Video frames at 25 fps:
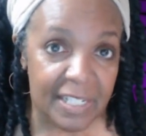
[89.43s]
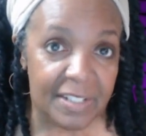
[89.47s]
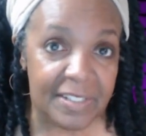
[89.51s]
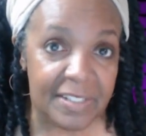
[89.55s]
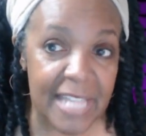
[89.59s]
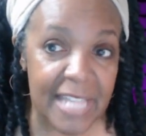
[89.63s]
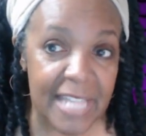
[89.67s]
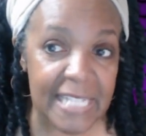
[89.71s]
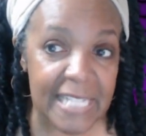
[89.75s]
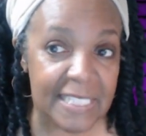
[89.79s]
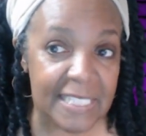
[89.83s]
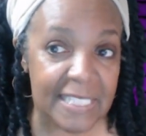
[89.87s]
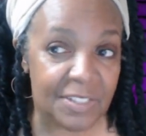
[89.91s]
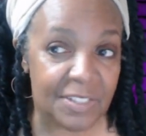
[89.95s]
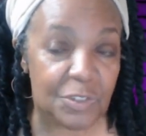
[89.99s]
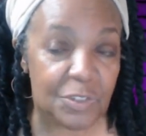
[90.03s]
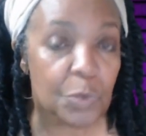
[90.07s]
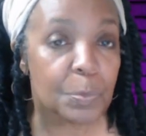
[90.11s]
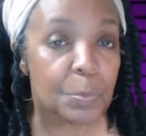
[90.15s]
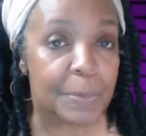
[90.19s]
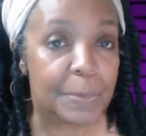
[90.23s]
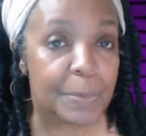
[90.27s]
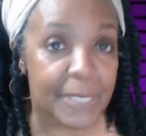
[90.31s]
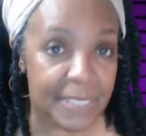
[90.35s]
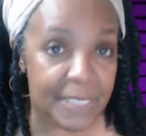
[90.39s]
That's
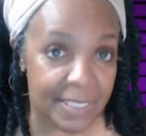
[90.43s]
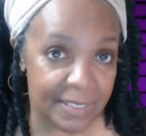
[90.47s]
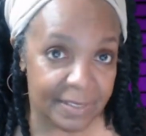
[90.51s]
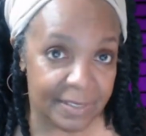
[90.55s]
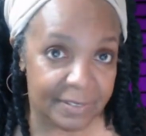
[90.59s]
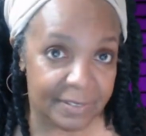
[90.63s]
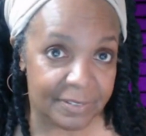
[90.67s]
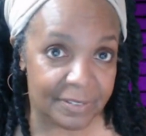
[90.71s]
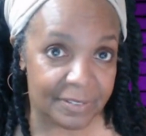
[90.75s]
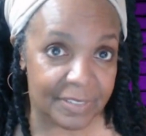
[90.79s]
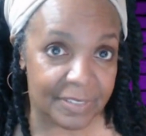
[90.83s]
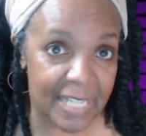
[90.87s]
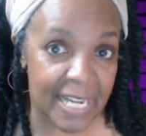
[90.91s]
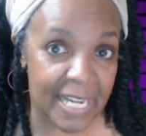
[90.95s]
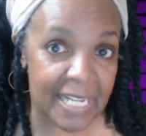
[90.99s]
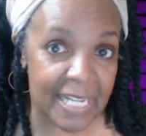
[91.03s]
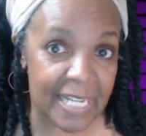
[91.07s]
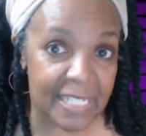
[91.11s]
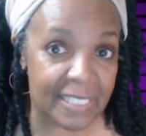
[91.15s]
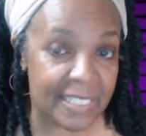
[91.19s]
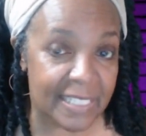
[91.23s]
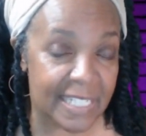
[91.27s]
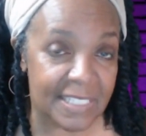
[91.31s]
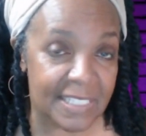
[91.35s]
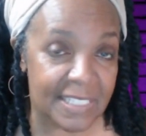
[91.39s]
stupid,
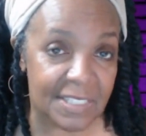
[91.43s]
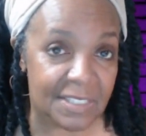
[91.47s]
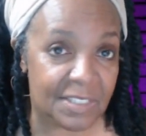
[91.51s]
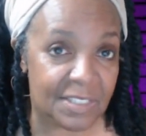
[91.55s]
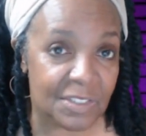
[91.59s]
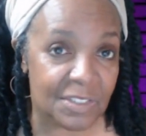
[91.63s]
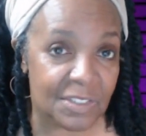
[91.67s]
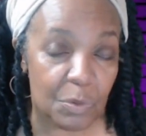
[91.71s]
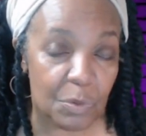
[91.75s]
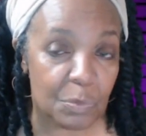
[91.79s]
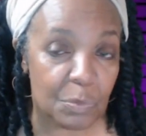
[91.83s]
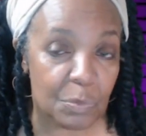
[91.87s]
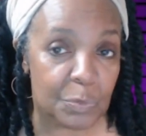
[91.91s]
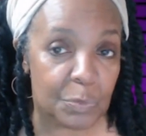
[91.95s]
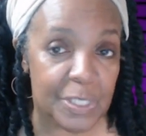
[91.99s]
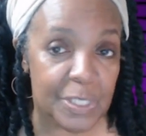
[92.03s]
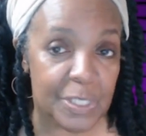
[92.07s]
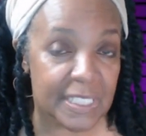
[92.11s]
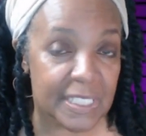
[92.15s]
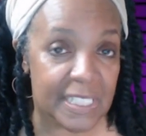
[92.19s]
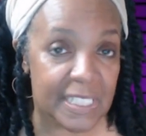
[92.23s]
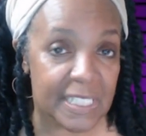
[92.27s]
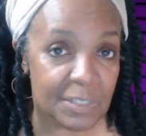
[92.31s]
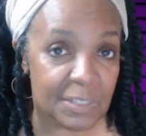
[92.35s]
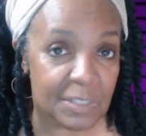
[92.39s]
okay? That's so
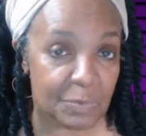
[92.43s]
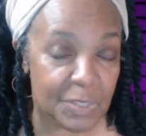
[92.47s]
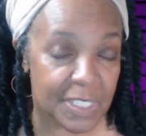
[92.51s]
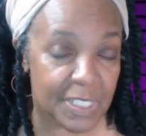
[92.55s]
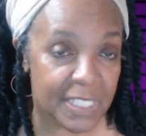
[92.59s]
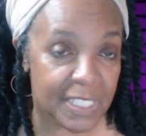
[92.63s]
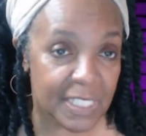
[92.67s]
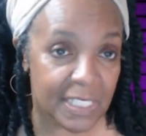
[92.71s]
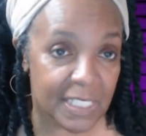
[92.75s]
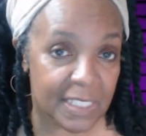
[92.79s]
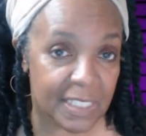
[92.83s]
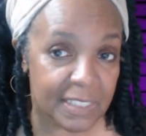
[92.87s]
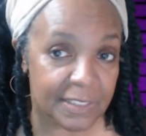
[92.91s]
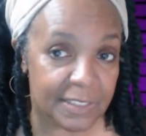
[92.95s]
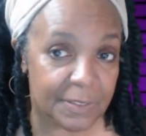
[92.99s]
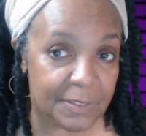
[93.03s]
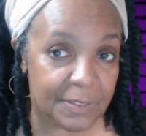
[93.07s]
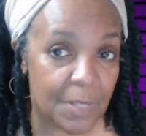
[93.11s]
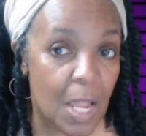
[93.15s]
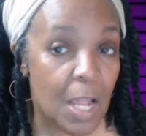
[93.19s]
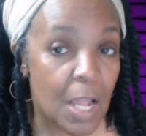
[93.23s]
risky, it's ridiculous.